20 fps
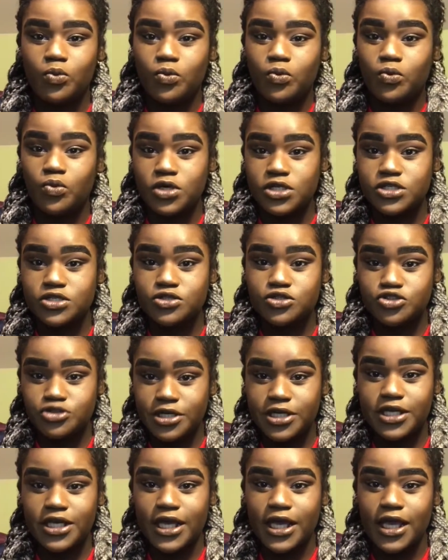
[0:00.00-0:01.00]
was
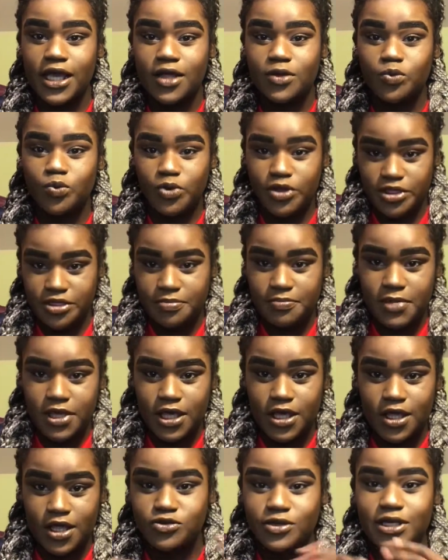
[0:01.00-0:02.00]
drinking with
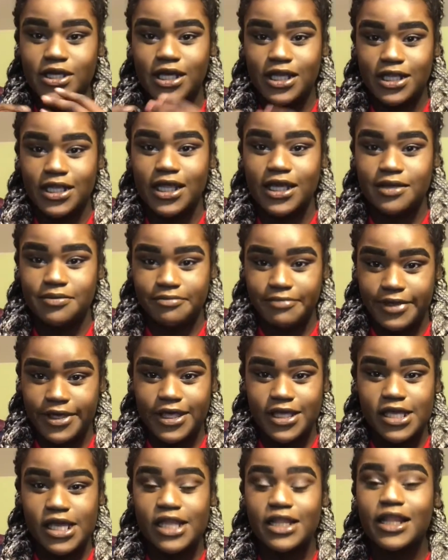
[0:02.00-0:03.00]
me, drinking like
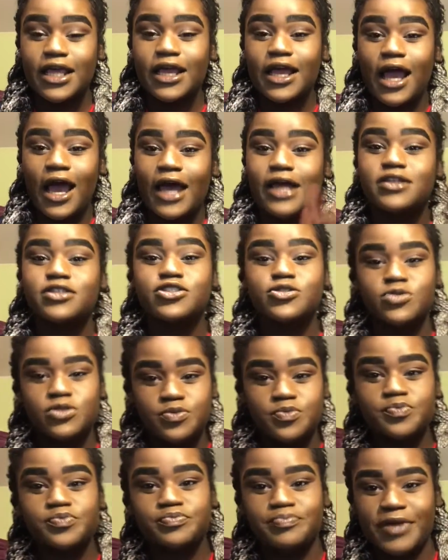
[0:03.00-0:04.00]
me, and like she was
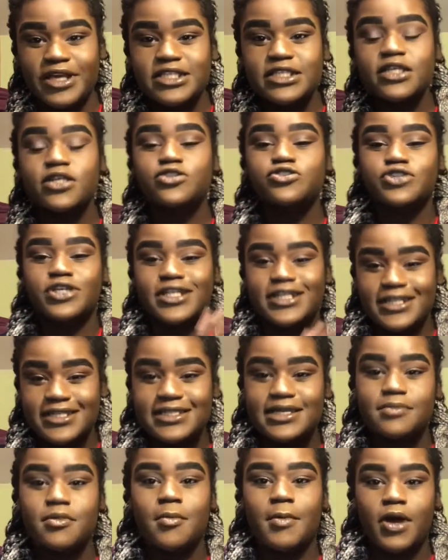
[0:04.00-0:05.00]
basically drinking the
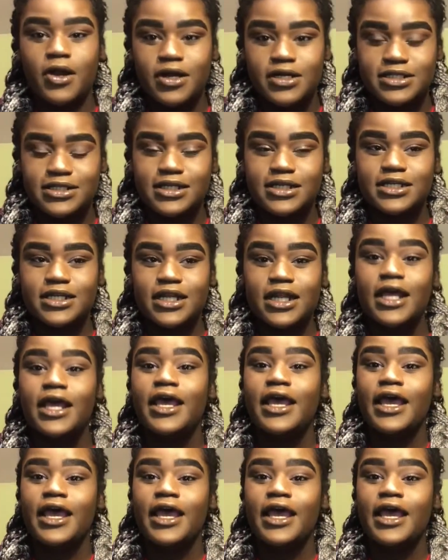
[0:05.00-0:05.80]
same amount as I did.